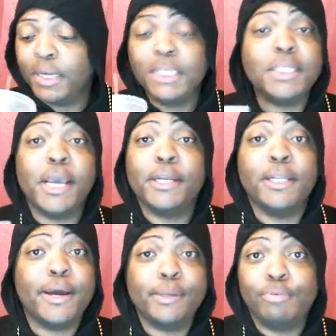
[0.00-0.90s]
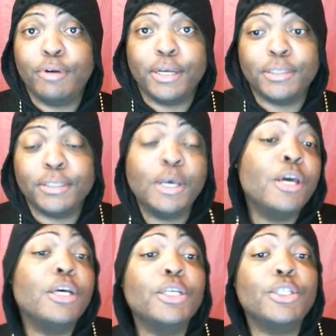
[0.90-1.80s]
He's getting a lot of press,
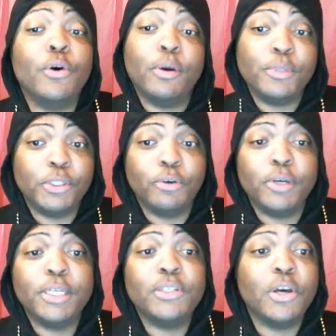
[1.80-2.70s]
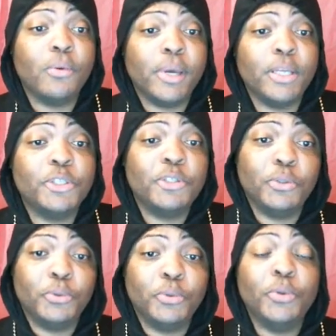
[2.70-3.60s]
so I'm sure he's going
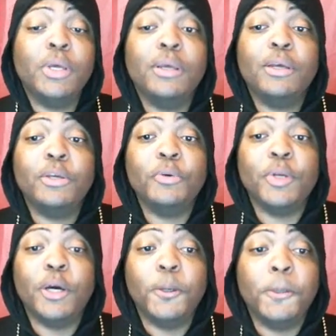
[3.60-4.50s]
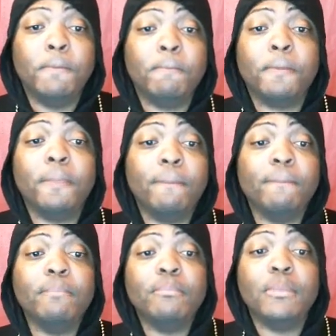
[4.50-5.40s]
to, you know,
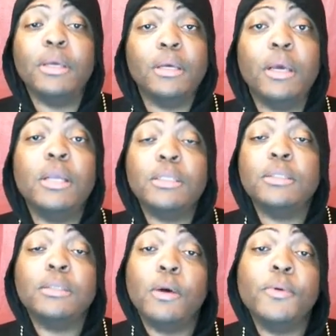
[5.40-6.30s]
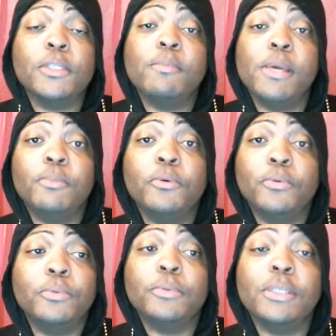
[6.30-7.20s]
it's going to
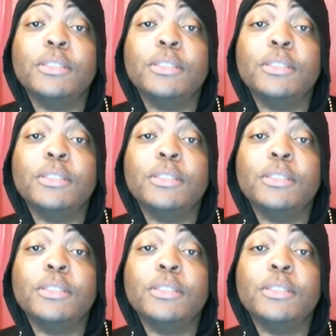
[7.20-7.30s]
people.